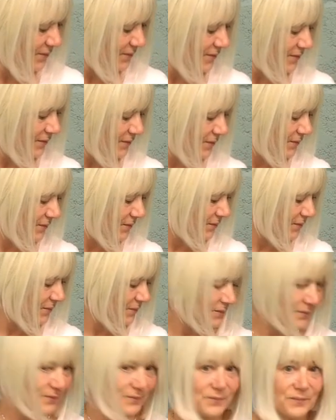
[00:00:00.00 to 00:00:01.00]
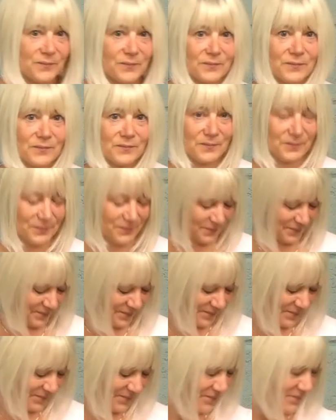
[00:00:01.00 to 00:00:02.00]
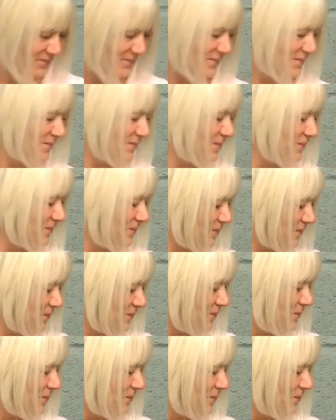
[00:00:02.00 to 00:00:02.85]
[no speech]